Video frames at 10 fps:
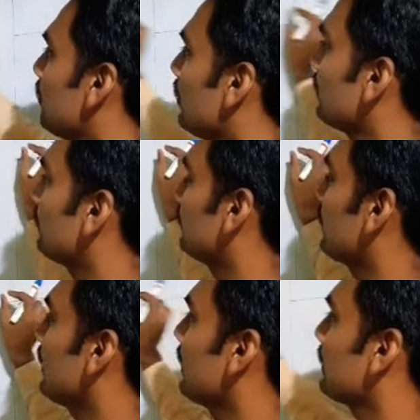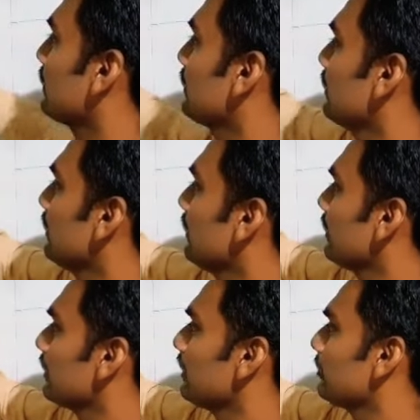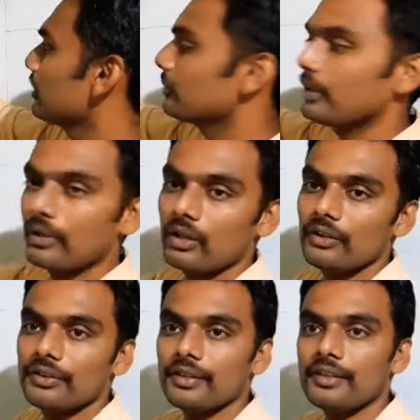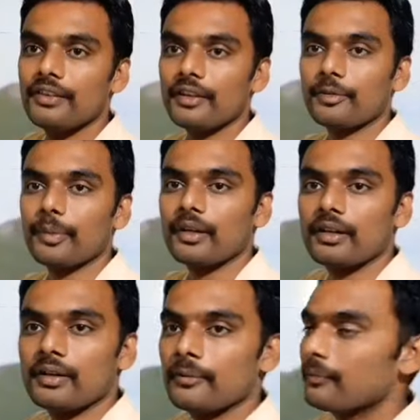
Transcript: flowing through the conductor. This much power loss is expected.